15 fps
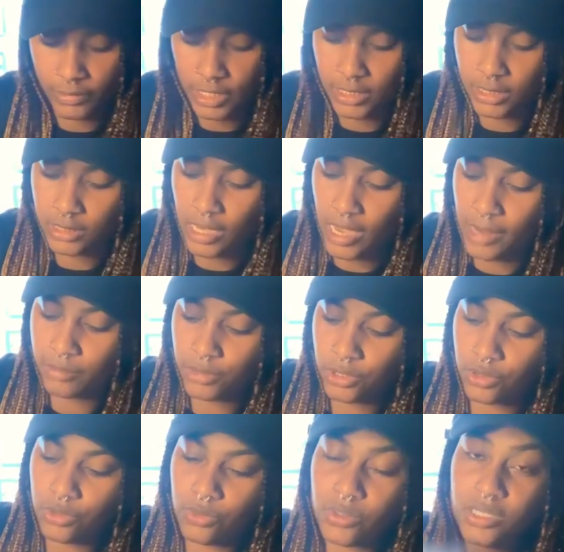it's time
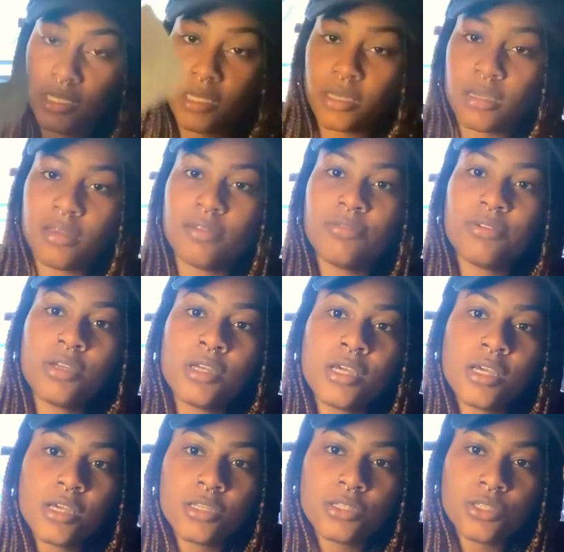to give
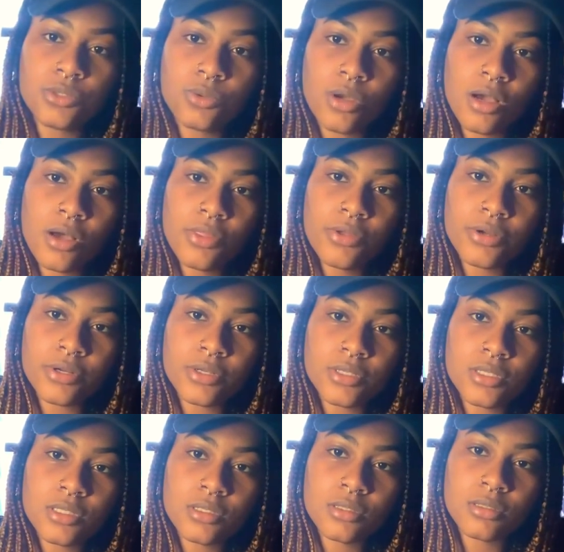to
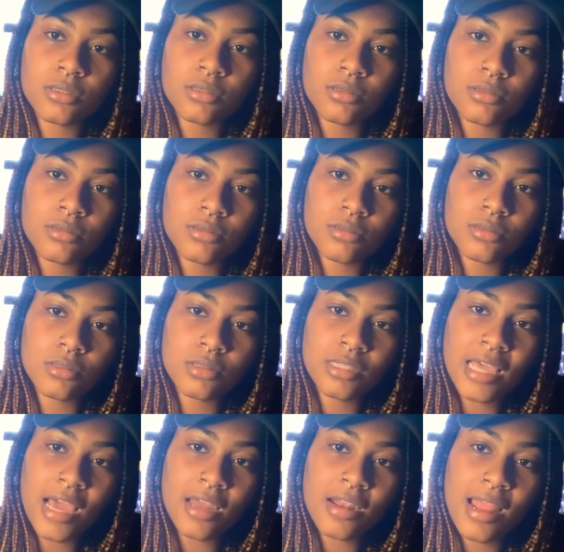others
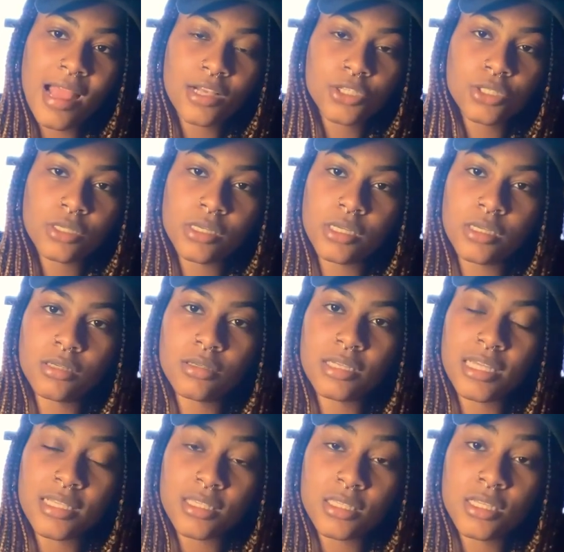that actually
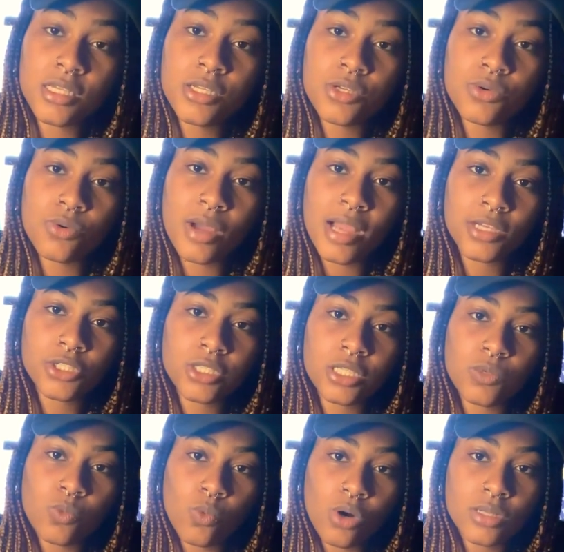can see you,
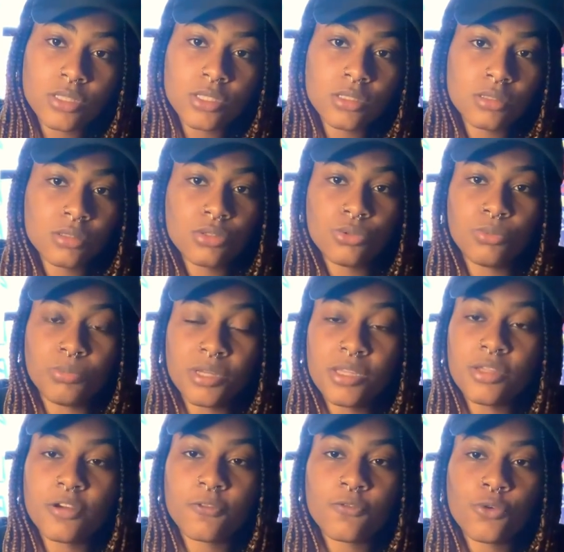actually want to be
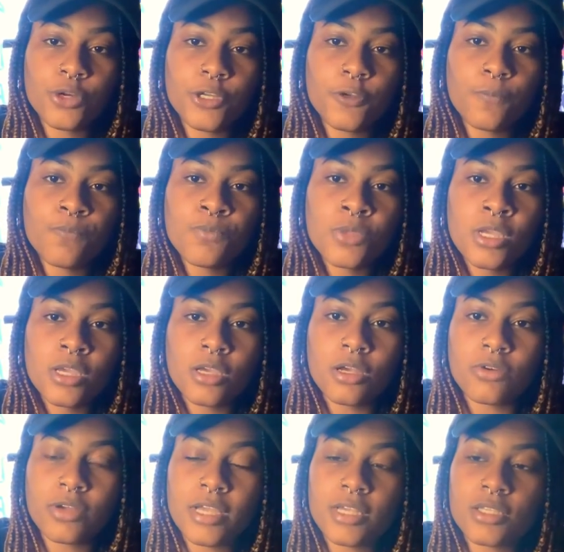there for you.
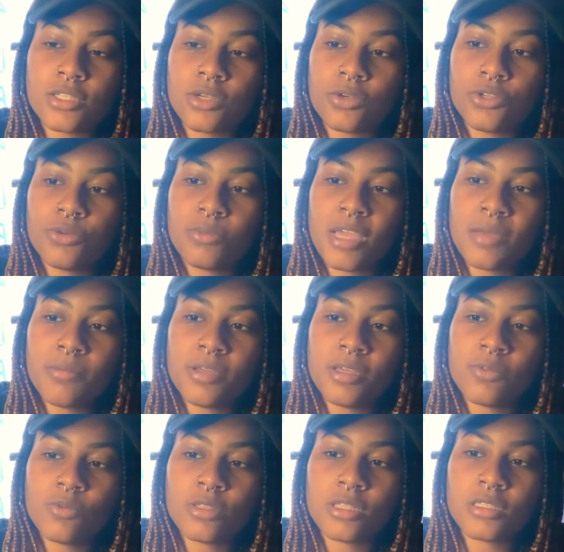Okay, so you may be
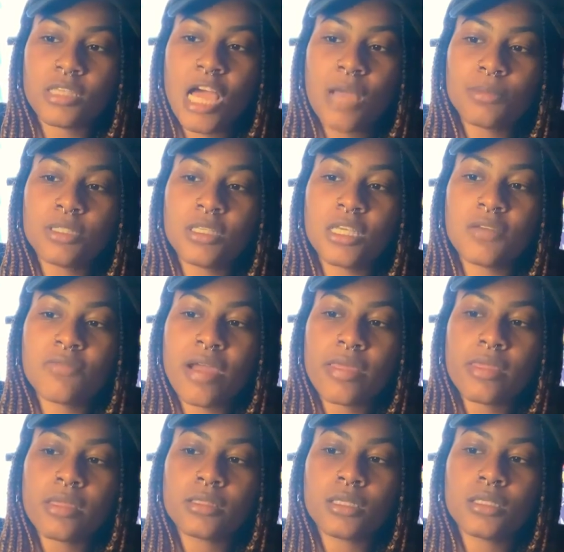with a time to give
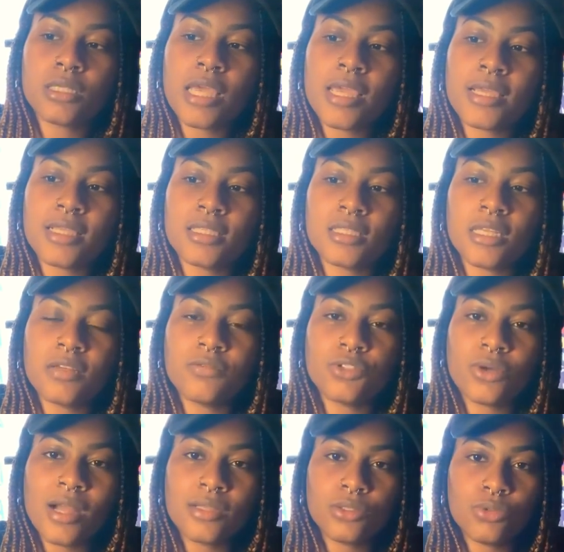rather than to take. Instead of
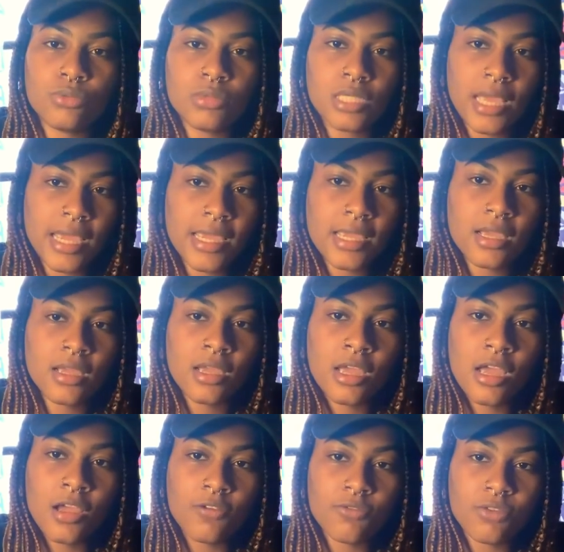trying to take
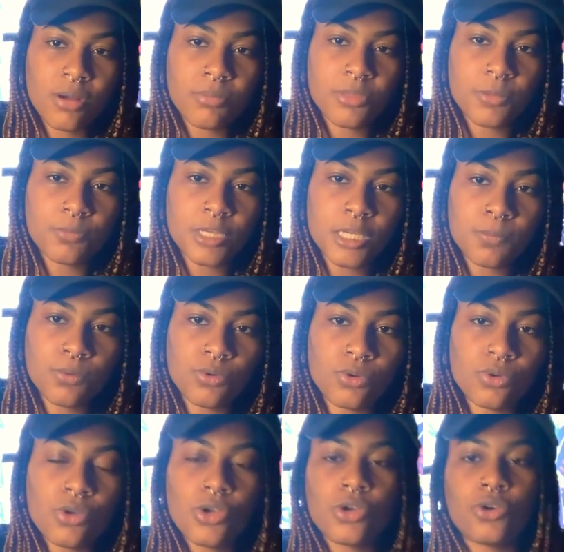from the
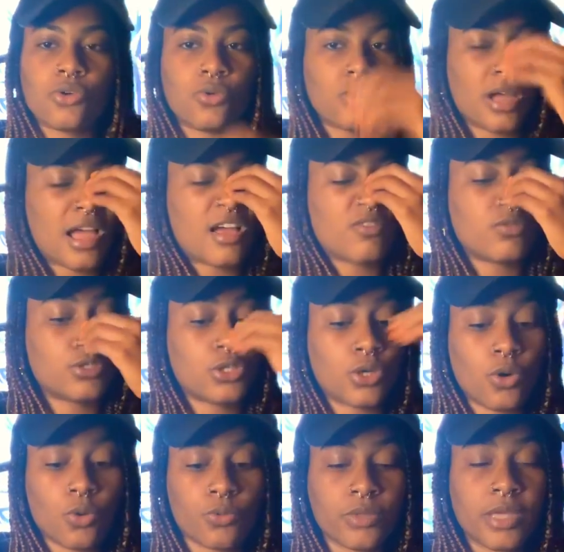people who have
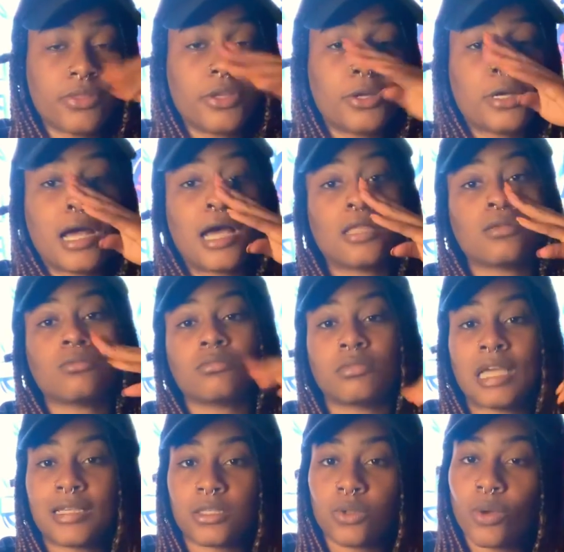shown that they're not
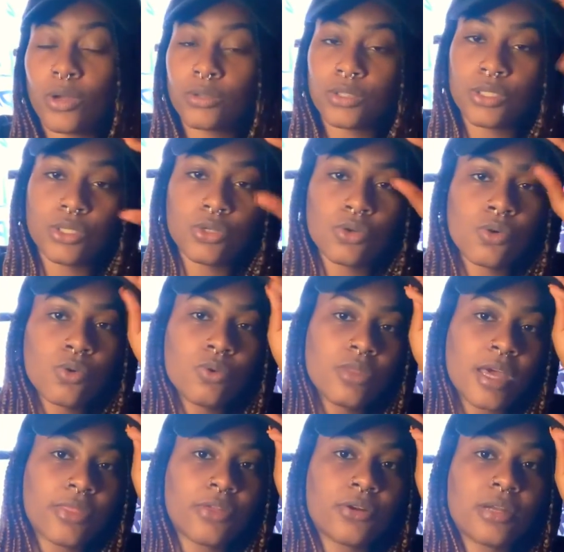as loyal to you, that they're